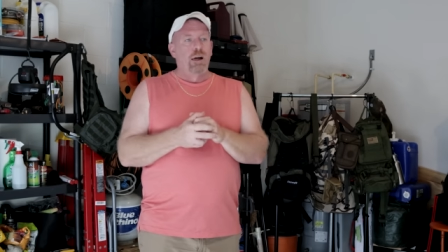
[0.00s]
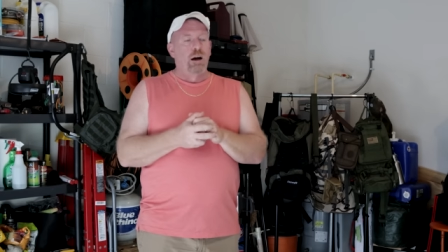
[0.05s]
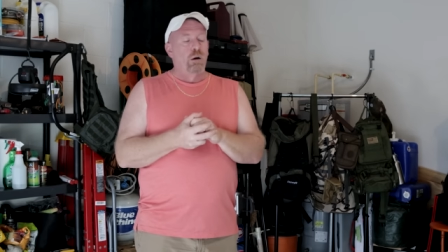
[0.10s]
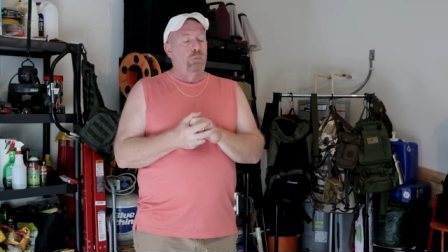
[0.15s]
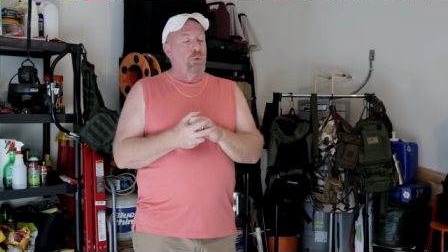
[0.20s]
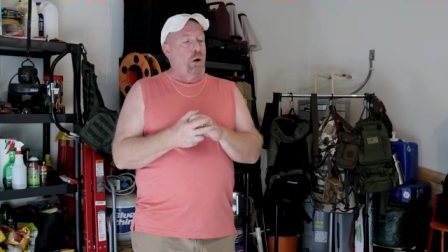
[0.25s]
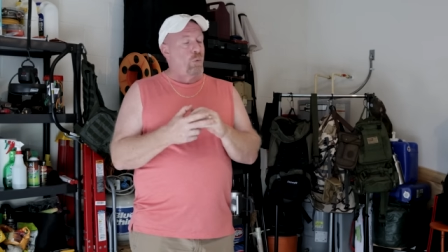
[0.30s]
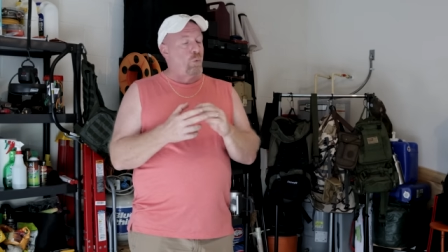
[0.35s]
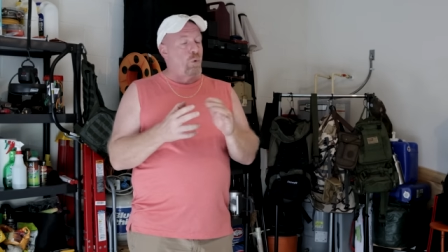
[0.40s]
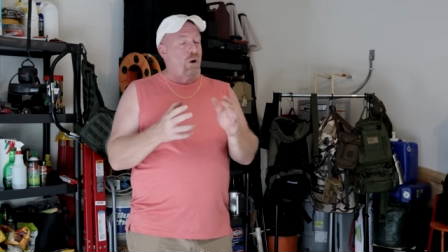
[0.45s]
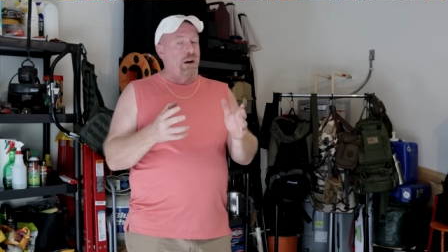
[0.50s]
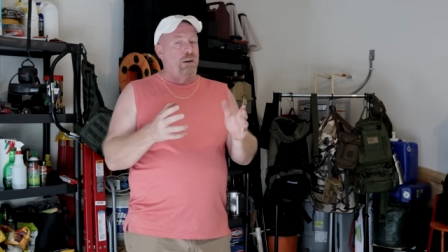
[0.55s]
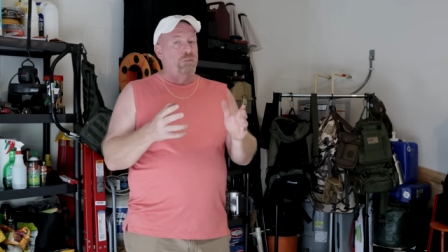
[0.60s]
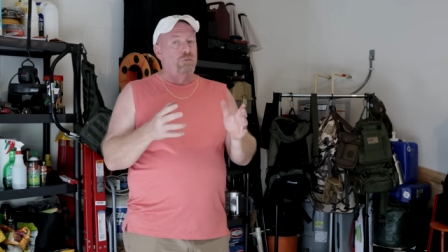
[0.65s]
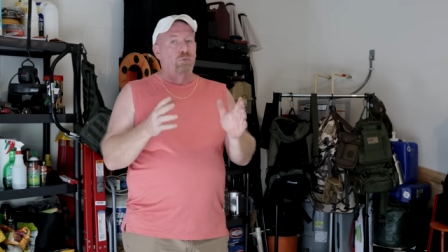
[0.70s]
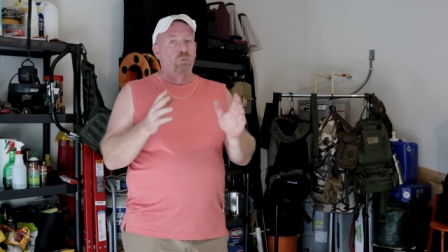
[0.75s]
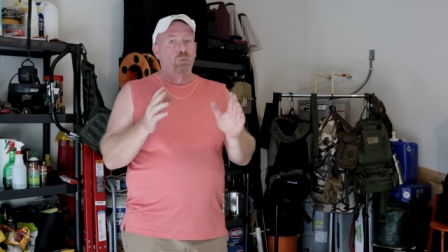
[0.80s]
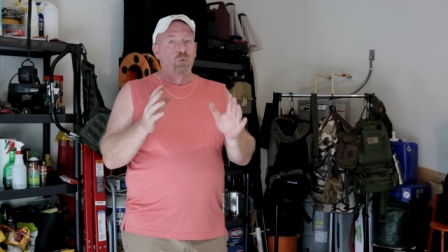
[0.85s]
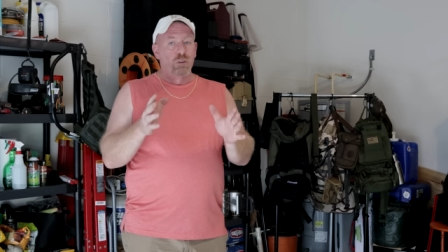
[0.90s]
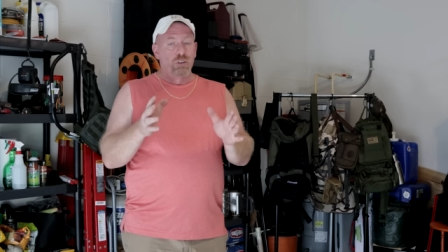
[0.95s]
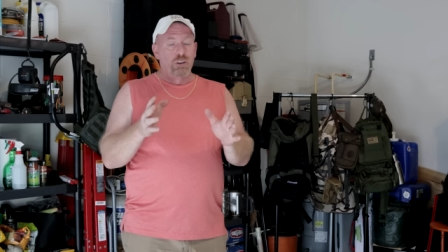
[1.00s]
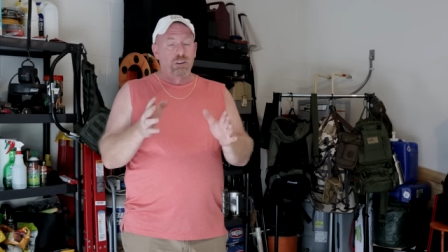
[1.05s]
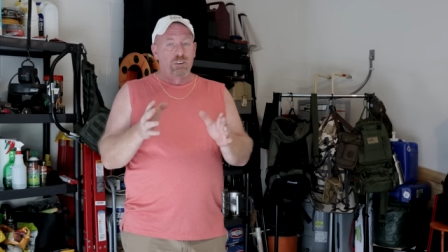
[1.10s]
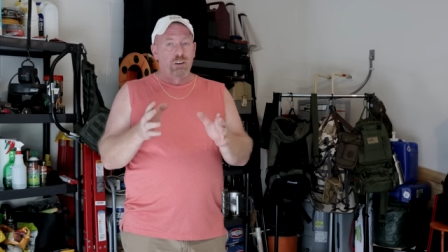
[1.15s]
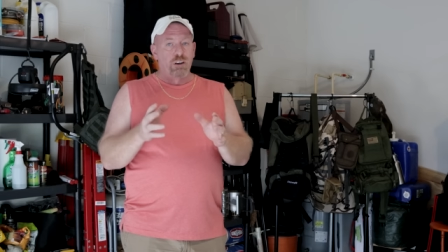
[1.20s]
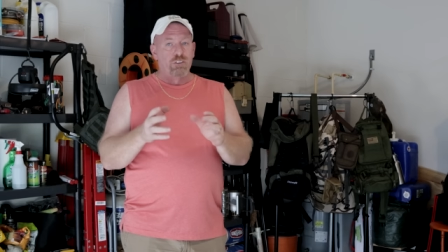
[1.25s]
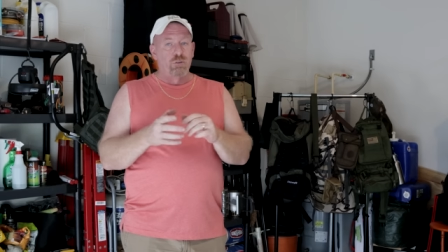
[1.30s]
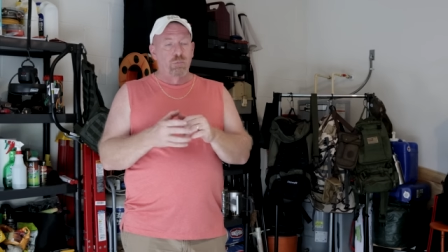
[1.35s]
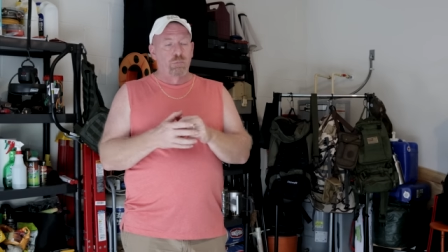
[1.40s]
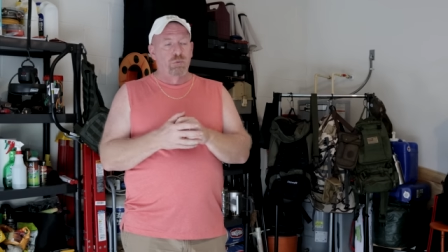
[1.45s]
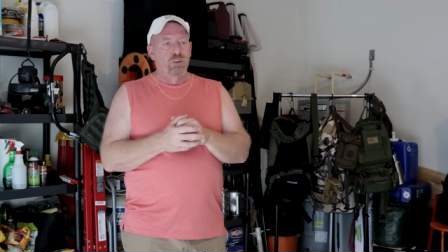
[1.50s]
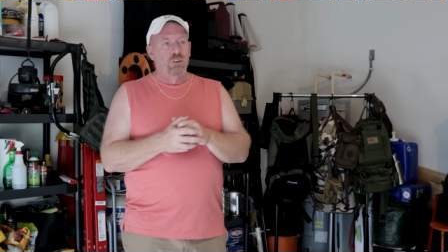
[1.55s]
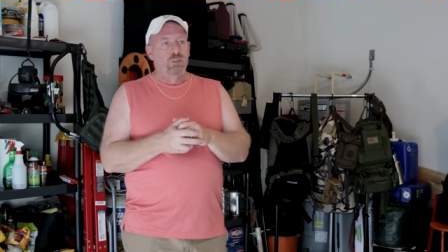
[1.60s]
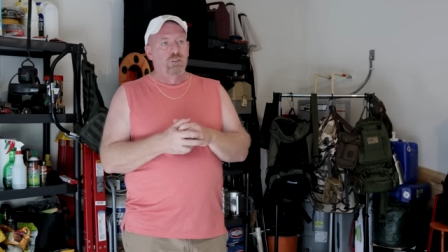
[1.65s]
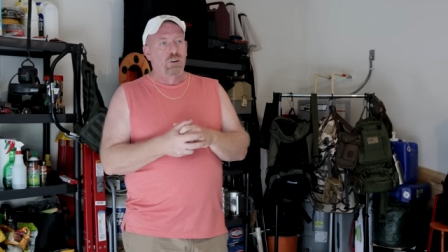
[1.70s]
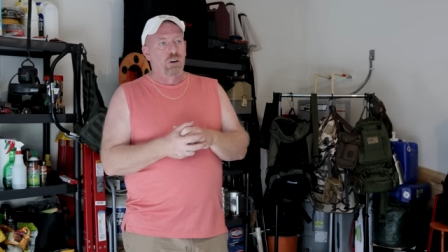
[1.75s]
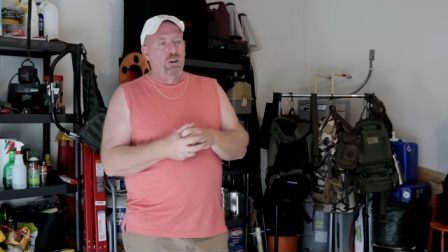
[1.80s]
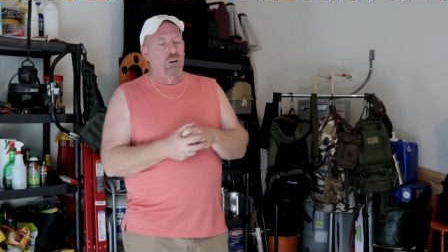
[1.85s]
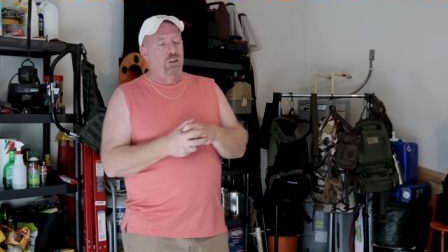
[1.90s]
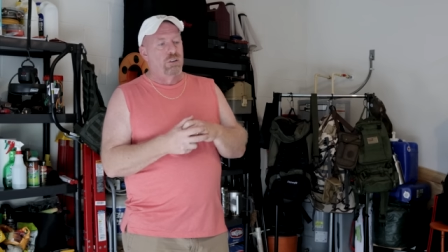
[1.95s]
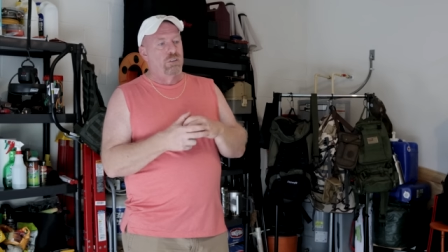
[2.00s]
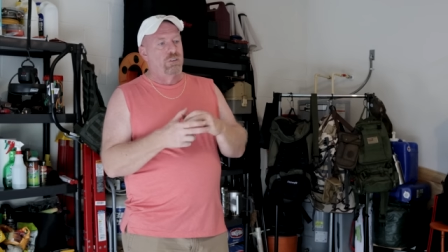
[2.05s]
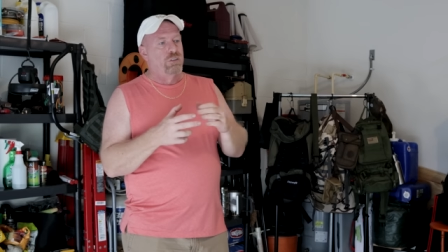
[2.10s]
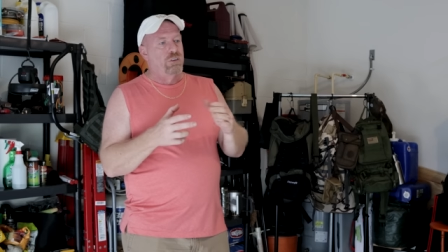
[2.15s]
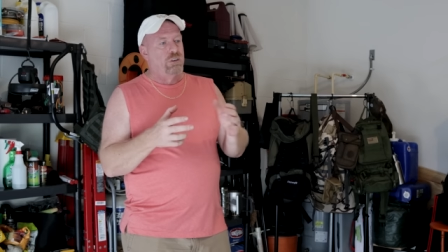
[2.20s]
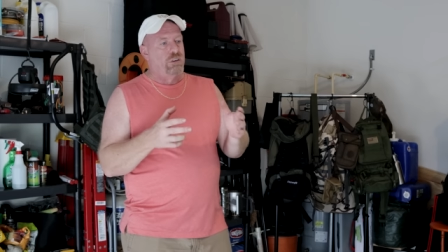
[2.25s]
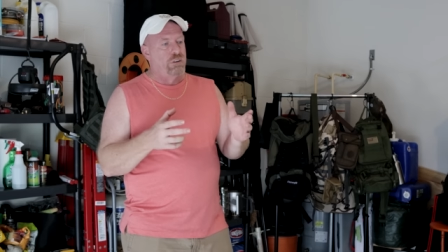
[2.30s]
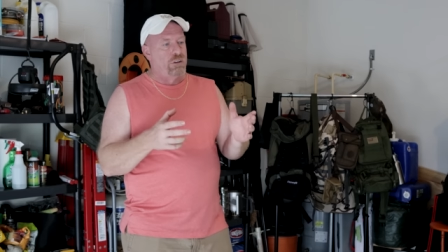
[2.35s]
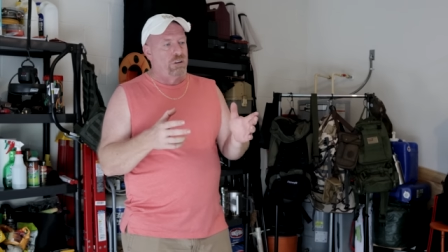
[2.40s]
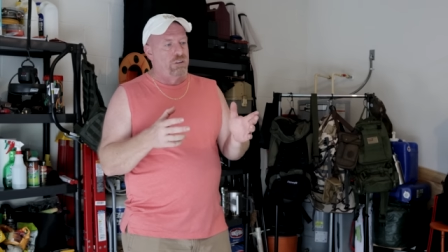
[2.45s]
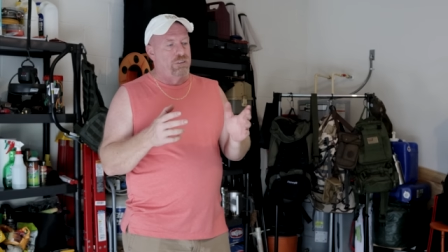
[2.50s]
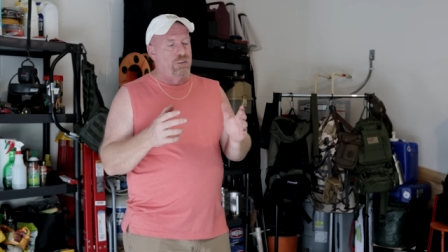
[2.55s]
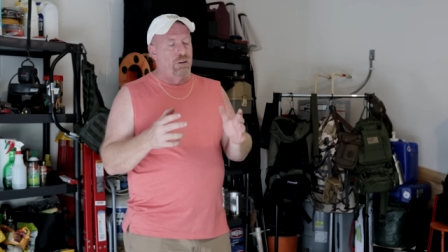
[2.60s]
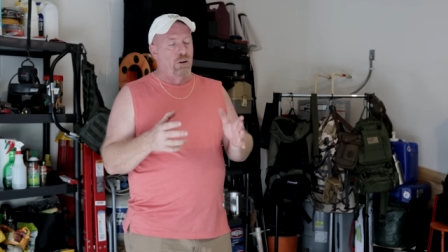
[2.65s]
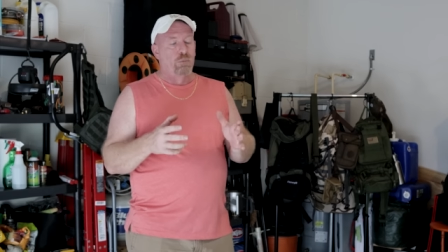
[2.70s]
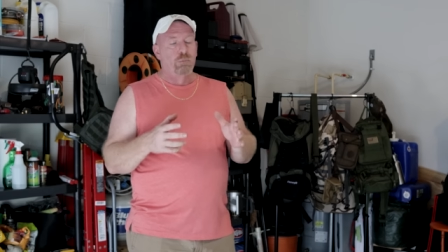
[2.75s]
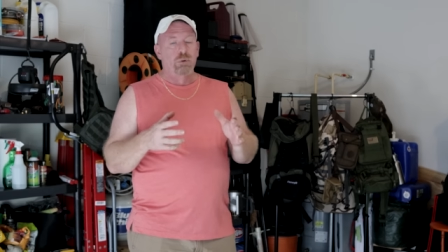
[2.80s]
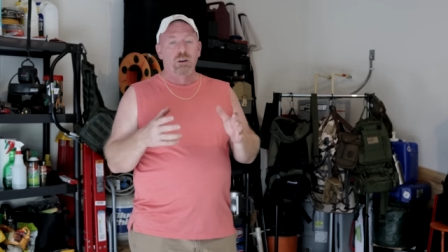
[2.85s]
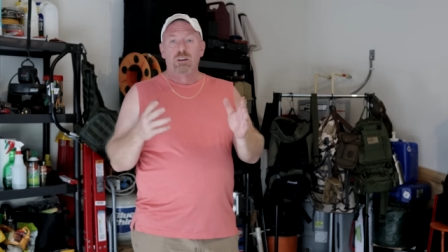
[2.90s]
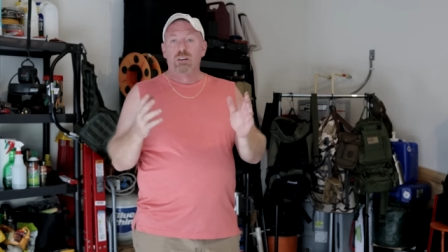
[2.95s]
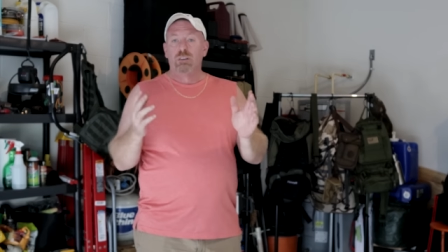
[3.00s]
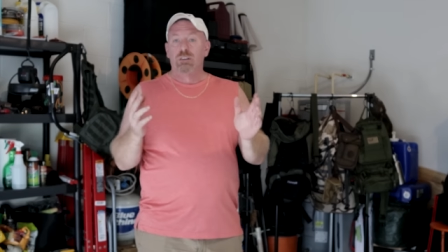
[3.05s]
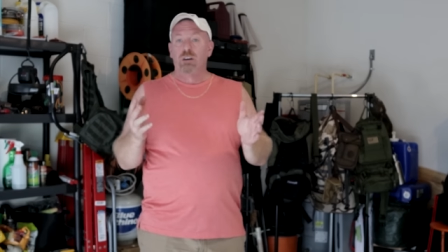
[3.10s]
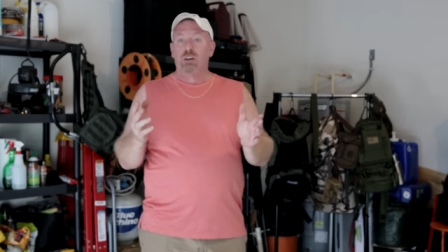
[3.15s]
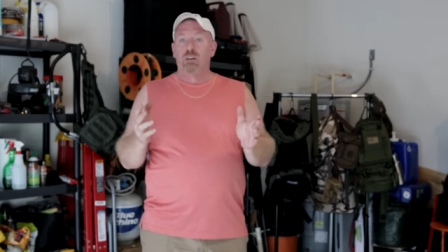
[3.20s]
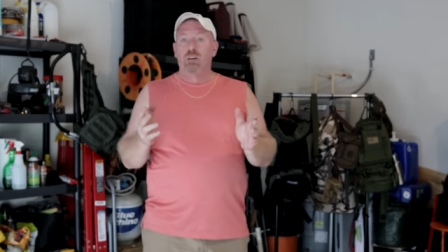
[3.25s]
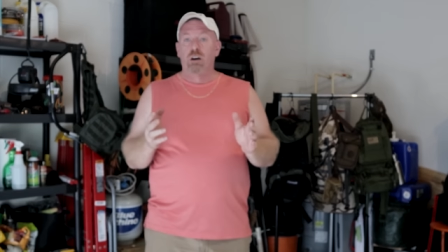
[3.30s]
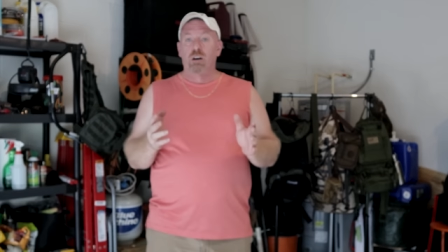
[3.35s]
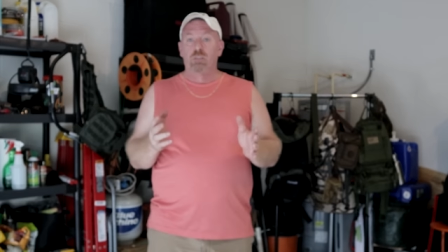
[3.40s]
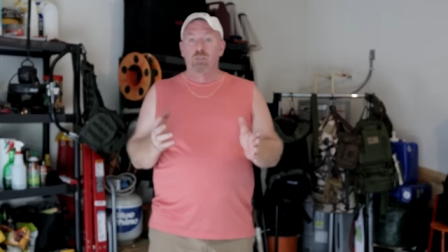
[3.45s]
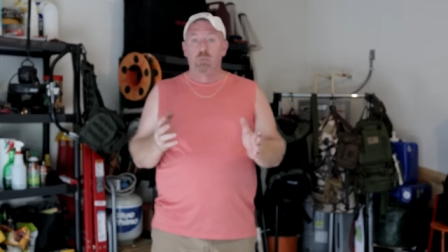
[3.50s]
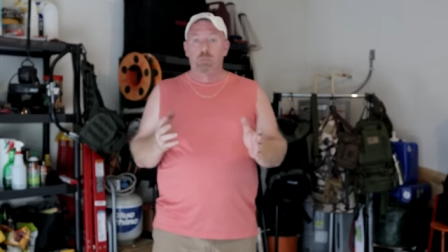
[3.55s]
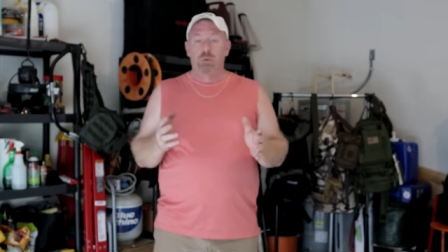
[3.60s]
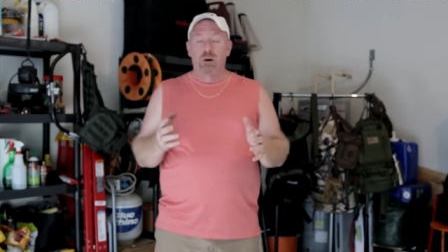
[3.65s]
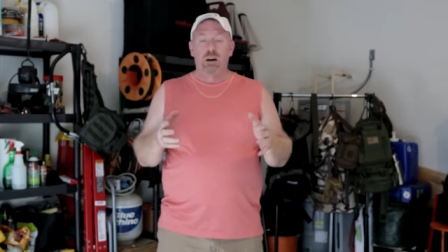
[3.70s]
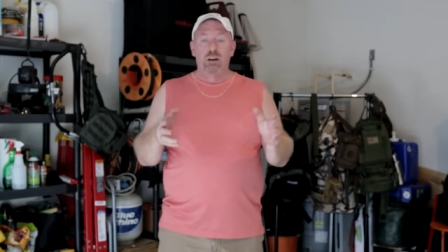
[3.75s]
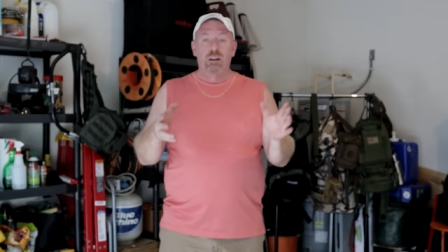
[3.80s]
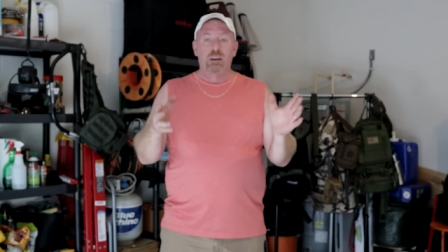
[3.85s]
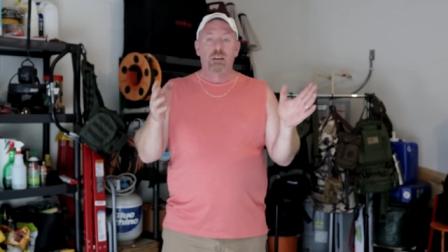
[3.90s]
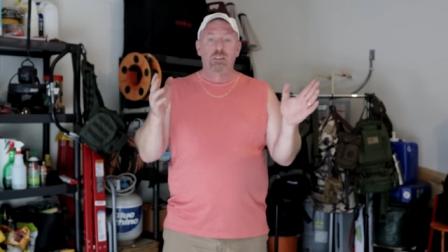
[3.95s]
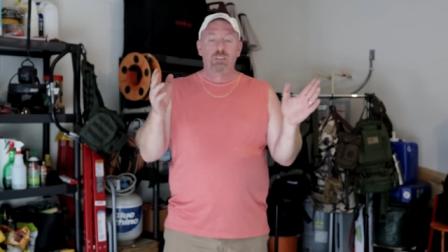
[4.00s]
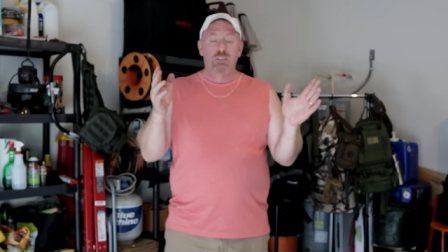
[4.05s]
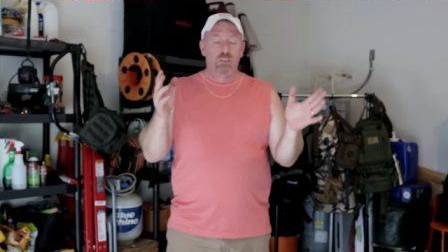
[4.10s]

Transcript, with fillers: Uh, my wife really does appreciate it. She did tell me to tell everybody.